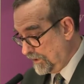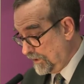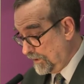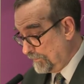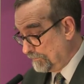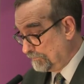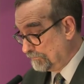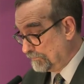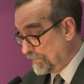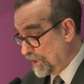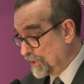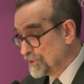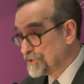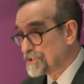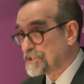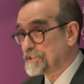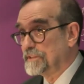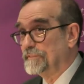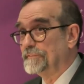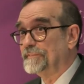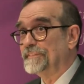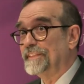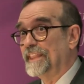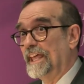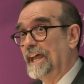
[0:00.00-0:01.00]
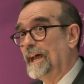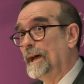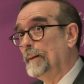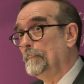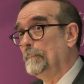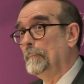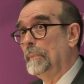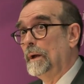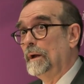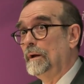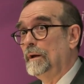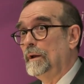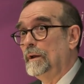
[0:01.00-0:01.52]
most of
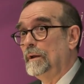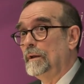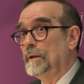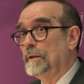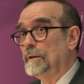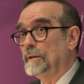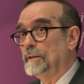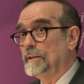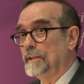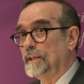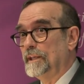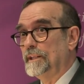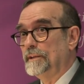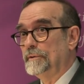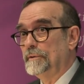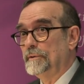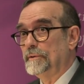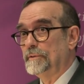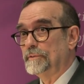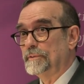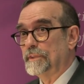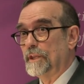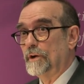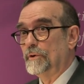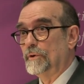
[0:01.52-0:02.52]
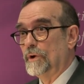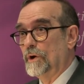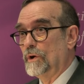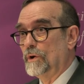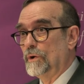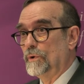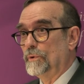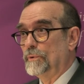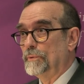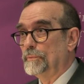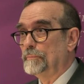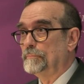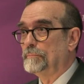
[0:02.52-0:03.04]
them, in their
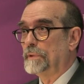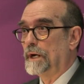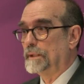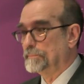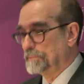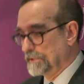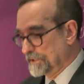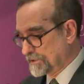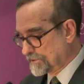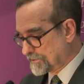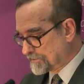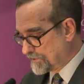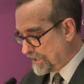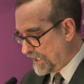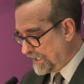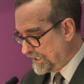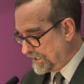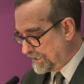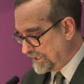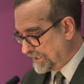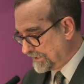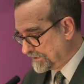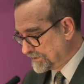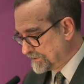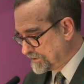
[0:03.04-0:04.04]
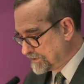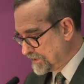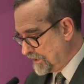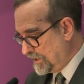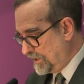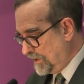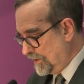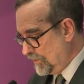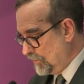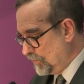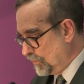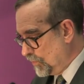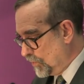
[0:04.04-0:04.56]
own published writings,
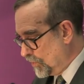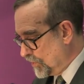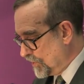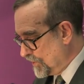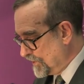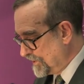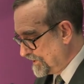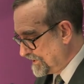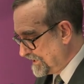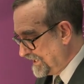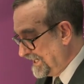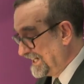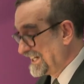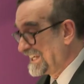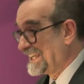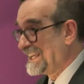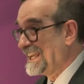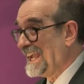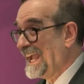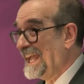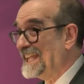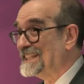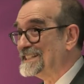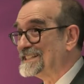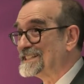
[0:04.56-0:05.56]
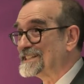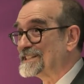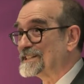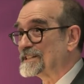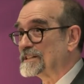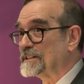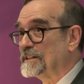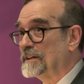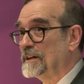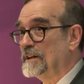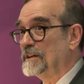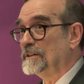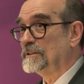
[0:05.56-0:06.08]
warned
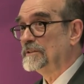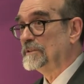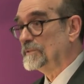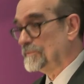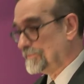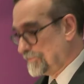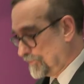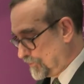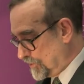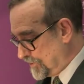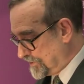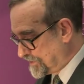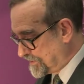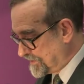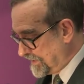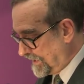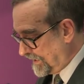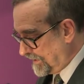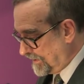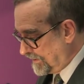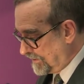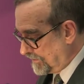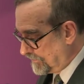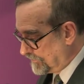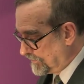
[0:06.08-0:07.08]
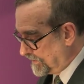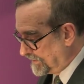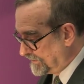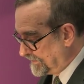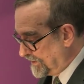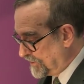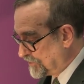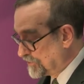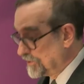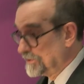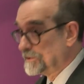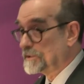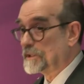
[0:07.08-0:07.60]
against divorcing
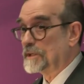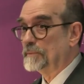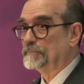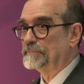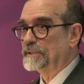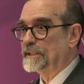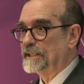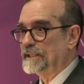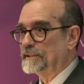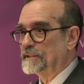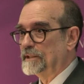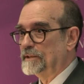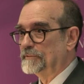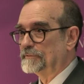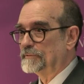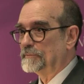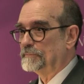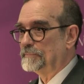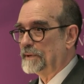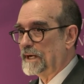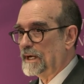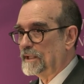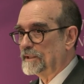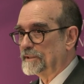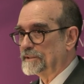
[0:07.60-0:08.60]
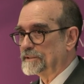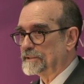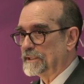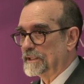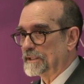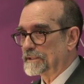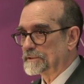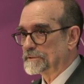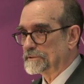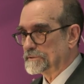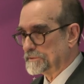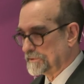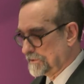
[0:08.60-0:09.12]
religion completely from
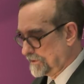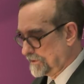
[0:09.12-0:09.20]
politics.